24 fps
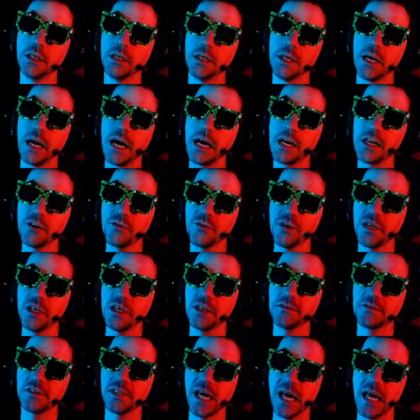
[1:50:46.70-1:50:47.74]
Ocarina
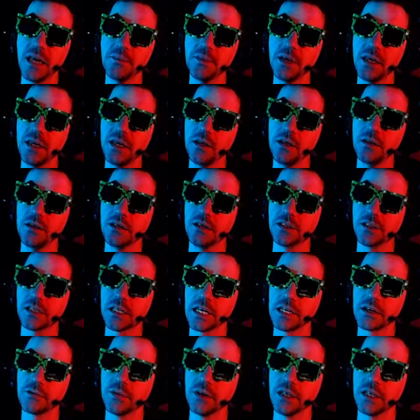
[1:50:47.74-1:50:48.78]
of Time Ganon is
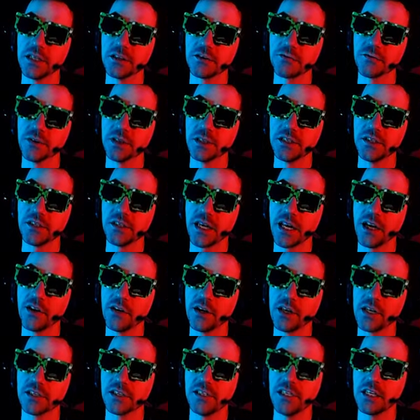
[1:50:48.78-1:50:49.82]
like when he gets really scary
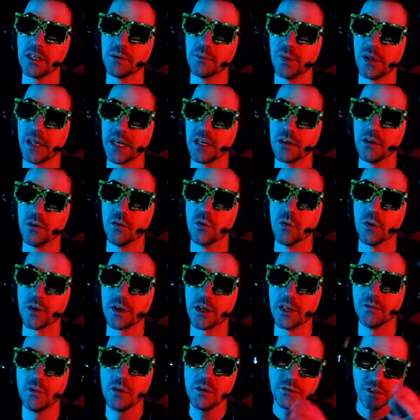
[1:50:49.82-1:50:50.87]
because he can play an
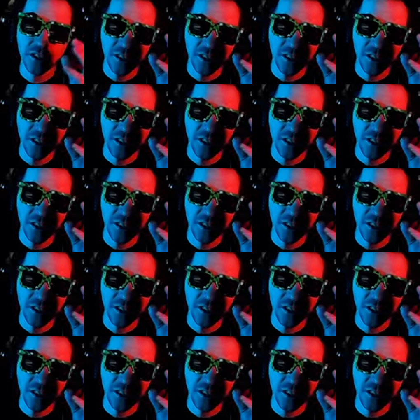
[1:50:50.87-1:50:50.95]
organ. What was I